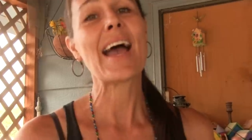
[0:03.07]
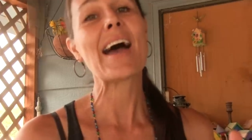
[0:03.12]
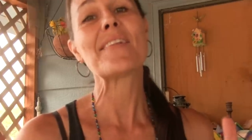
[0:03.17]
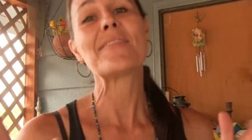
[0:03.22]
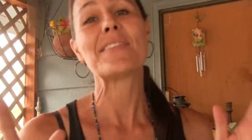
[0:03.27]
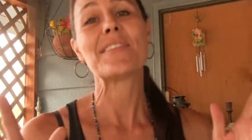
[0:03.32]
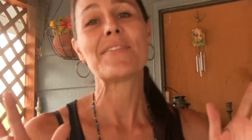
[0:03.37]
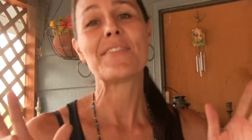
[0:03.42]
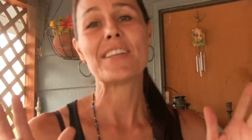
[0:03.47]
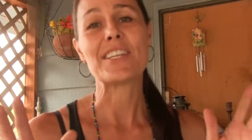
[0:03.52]
have
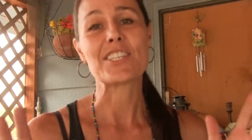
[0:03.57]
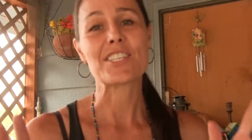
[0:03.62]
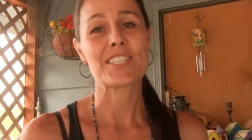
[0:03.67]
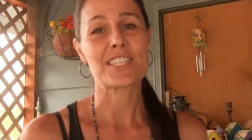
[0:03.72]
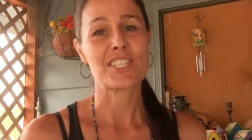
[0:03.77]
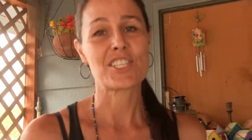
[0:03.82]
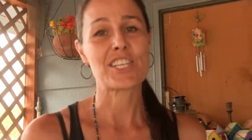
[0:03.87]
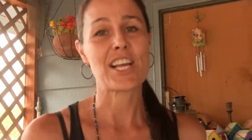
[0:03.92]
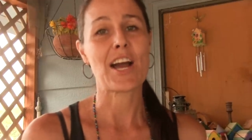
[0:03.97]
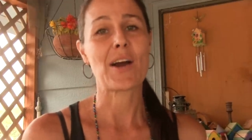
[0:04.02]
to finish
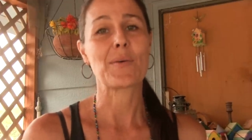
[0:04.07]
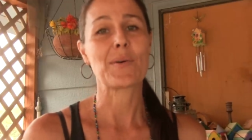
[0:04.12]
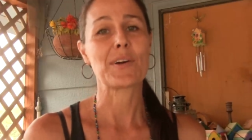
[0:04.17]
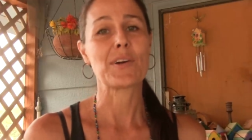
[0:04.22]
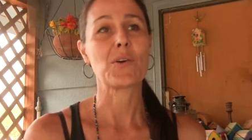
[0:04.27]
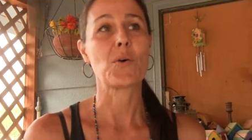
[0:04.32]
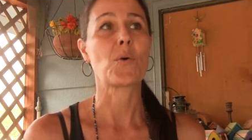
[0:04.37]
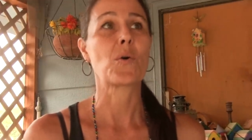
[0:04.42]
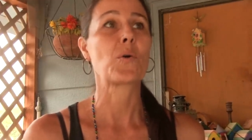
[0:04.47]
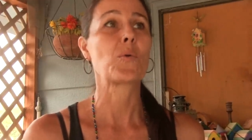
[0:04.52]
the
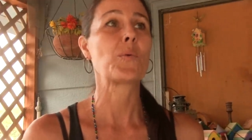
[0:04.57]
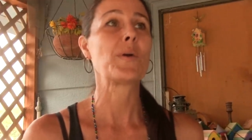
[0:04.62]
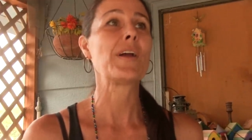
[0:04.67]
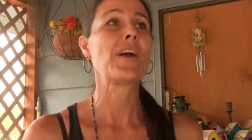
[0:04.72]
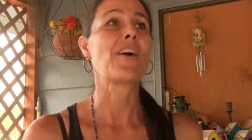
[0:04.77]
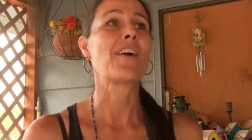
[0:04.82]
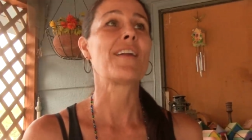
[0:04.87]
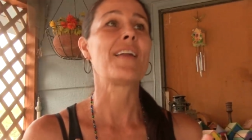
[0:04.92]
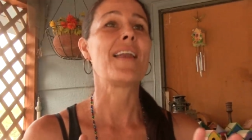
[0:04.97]
shower or we are